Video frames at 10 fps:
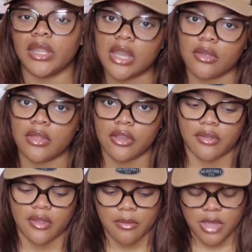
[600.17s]
the nail
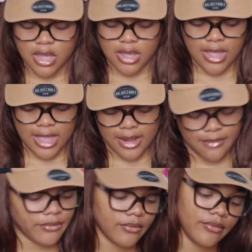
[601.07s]
stickers on me,
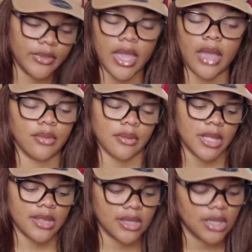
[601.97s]
and yeah, it was
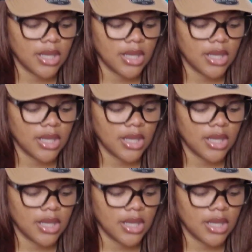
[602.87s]
amazing.